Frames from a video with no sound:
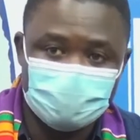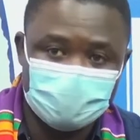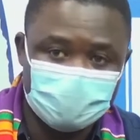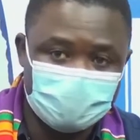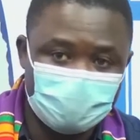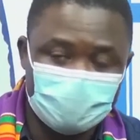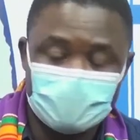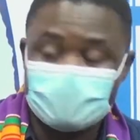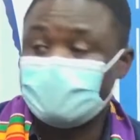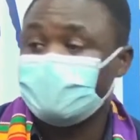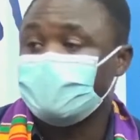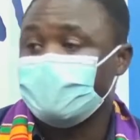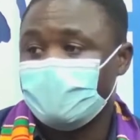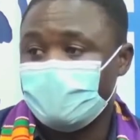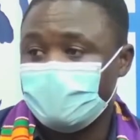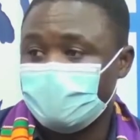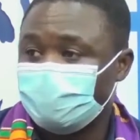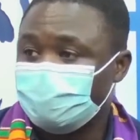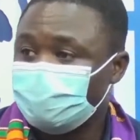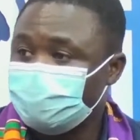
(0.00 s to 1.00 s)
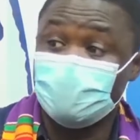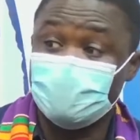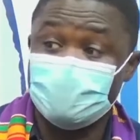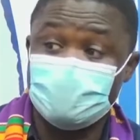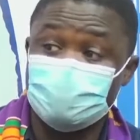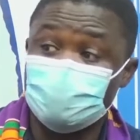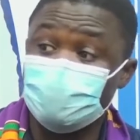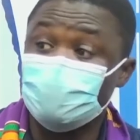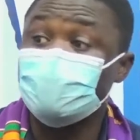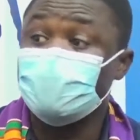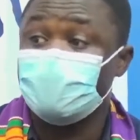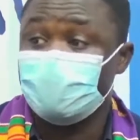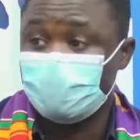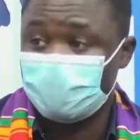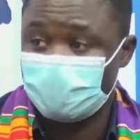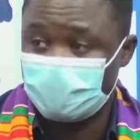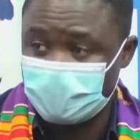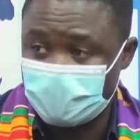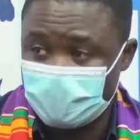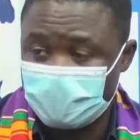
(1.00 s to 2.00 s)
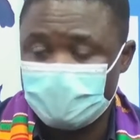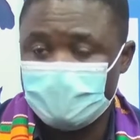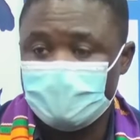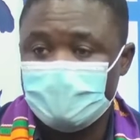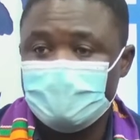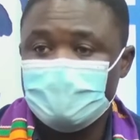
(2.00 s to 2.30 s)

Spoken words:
WhatsApp, Facebook, and all that.